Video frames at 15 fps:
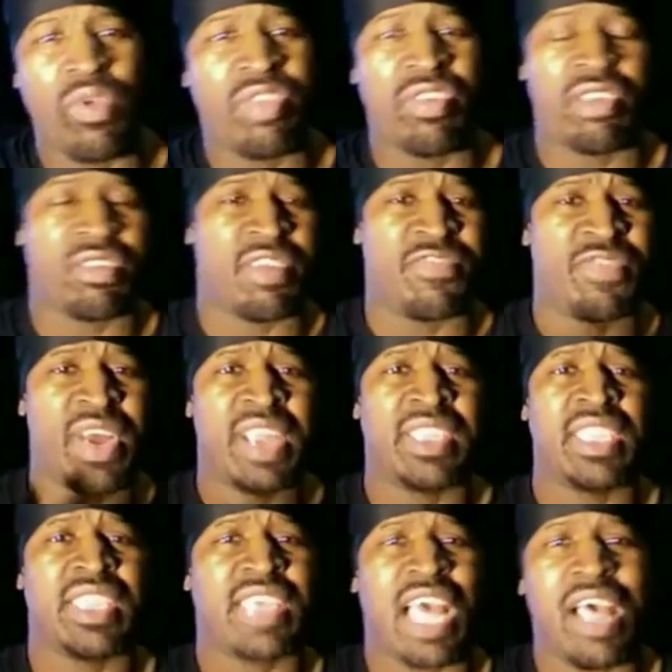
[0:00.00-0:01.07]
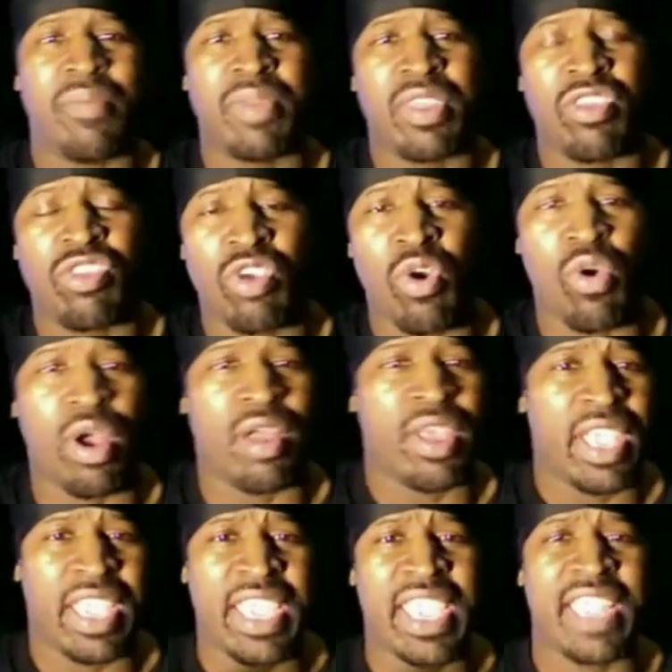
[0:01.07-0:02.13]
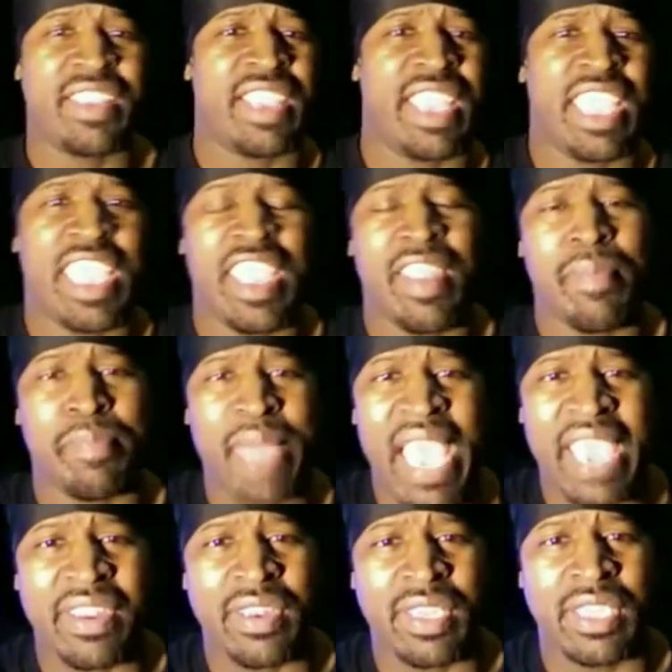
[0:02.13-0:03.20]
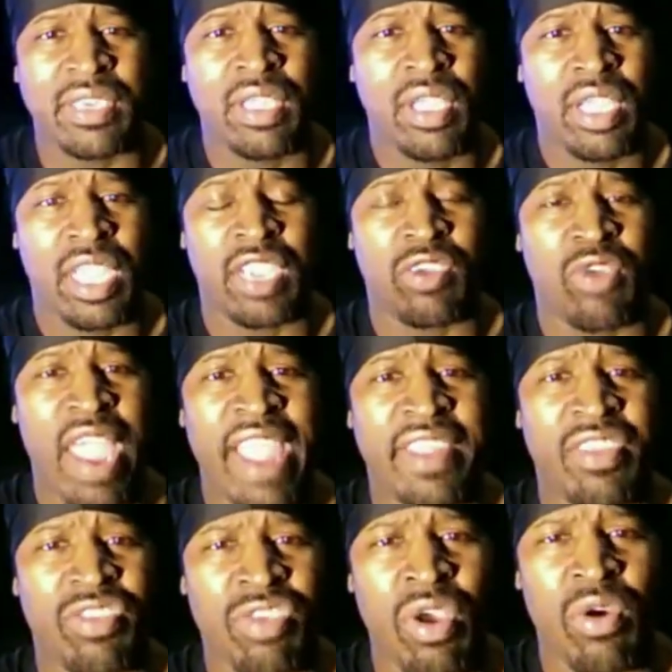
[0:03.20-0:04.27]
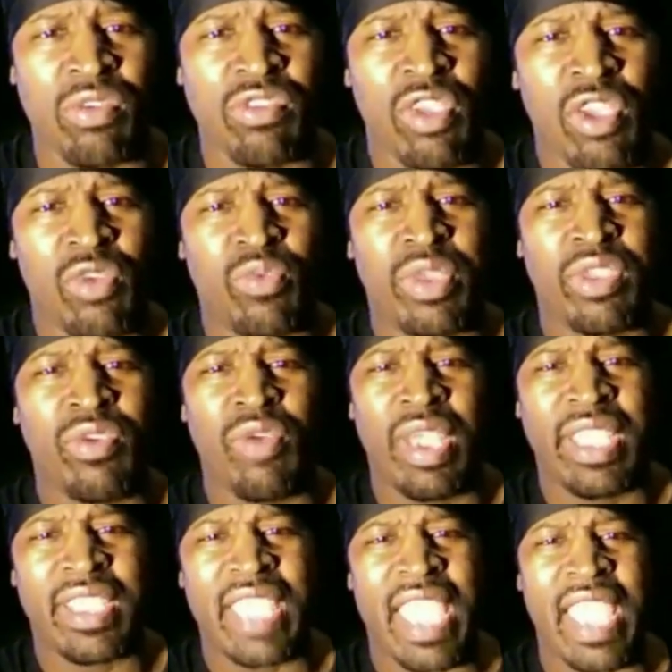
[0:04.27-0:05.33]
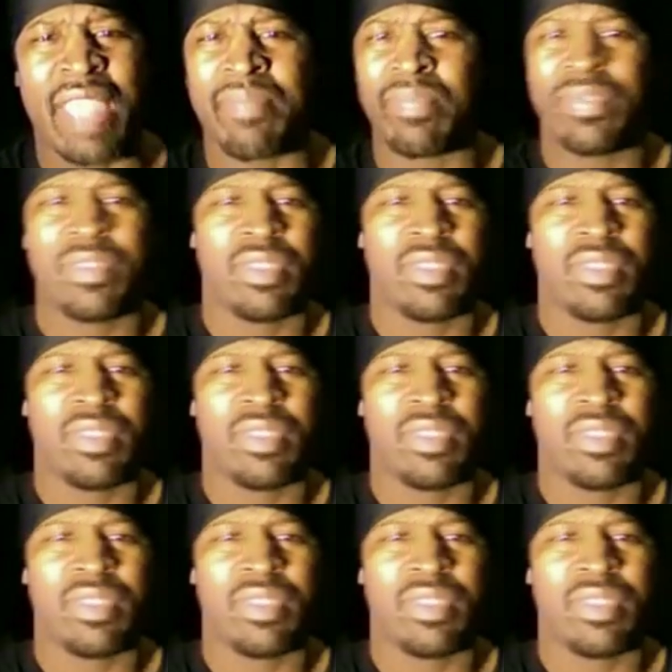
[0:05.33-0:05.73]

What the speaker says: which is a funny comedy show, a head-to-head battling and cracking jokes, when you ain't got